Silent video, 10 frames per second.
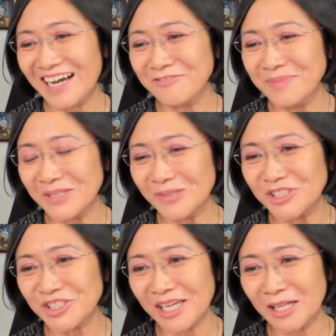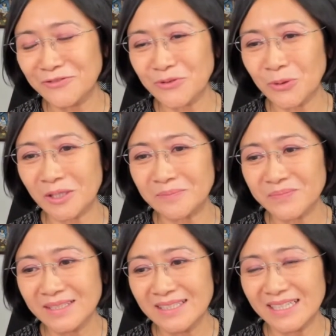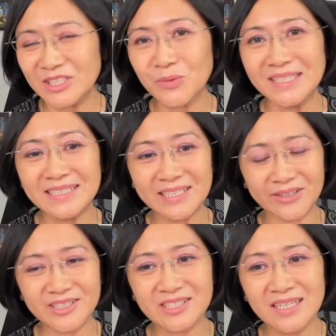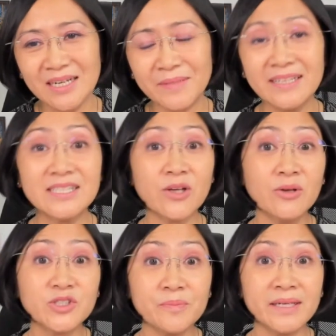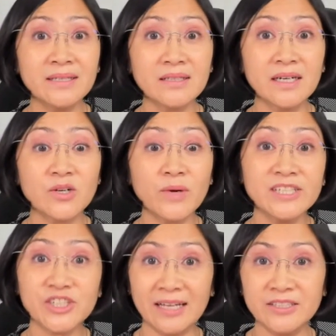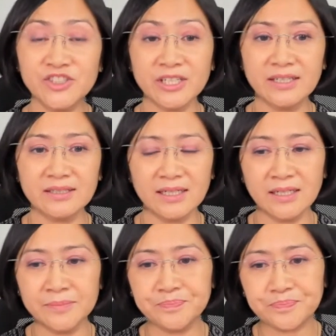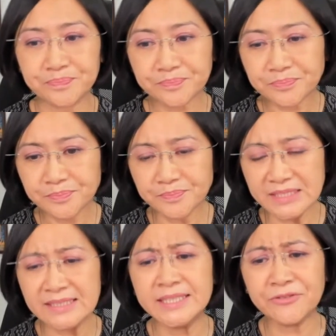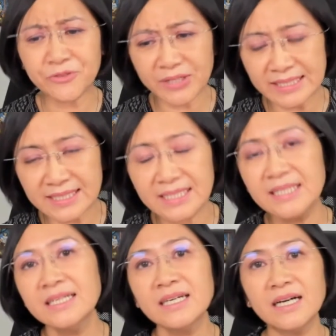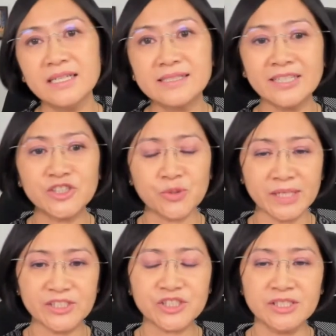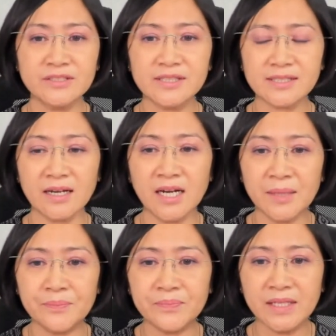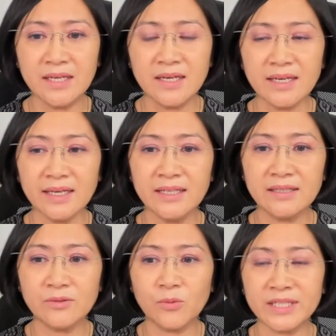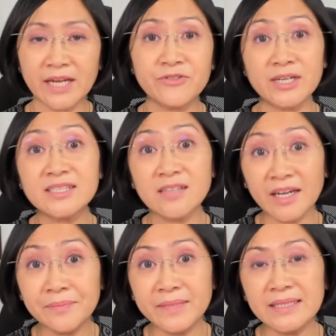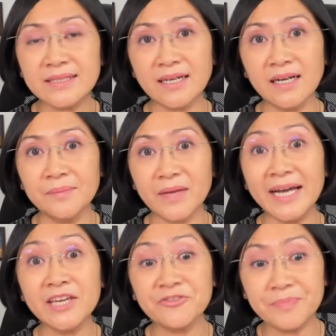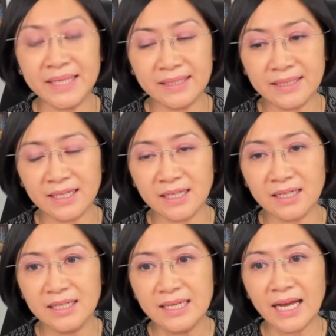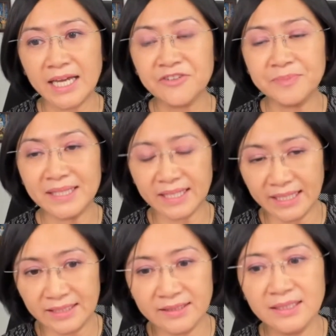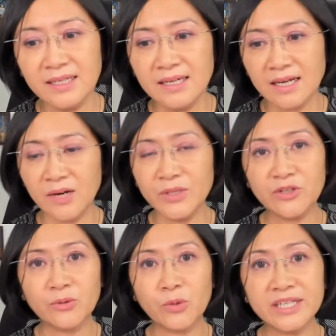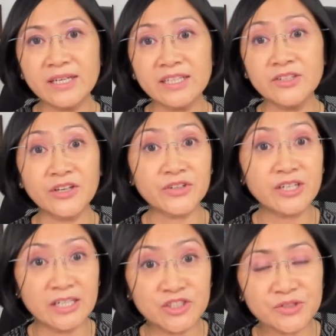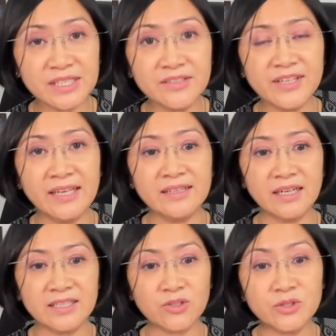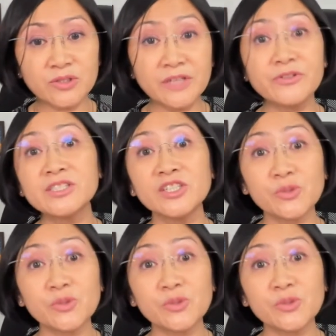I've been with Shell for uh, 20 years, but it has also been uh, quite challenging. Um, different uh, situations um, in whatever assignment um, I have been uh, I have been in uh, when you're working in another country, then uh, it's also different